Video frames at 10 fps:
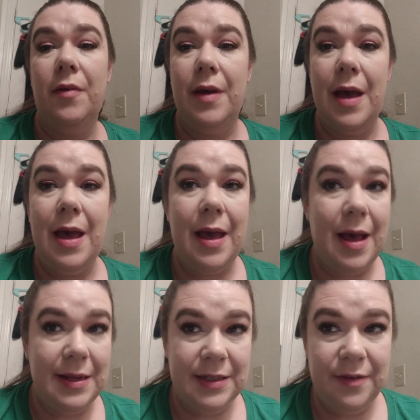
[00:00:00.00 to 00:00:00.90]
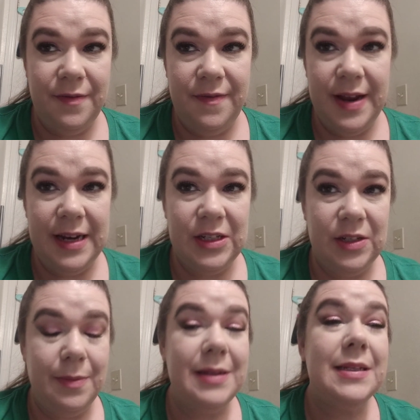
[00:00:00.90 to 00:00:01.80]
Okay, eyes are
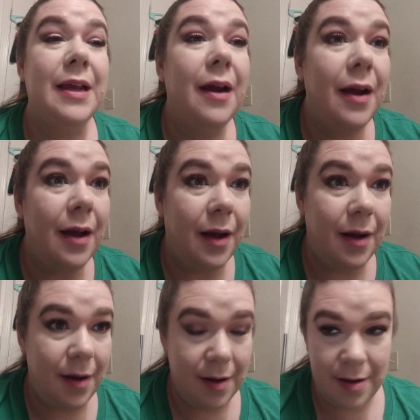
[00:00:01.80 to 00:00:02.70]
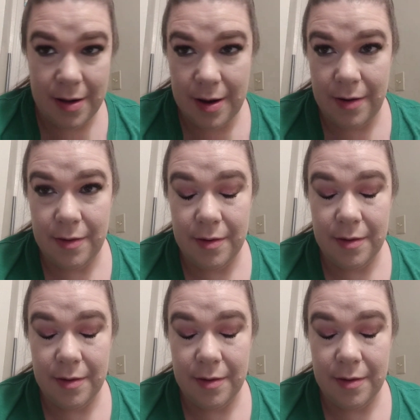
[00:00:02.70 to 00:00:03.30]
finished. Mascara on.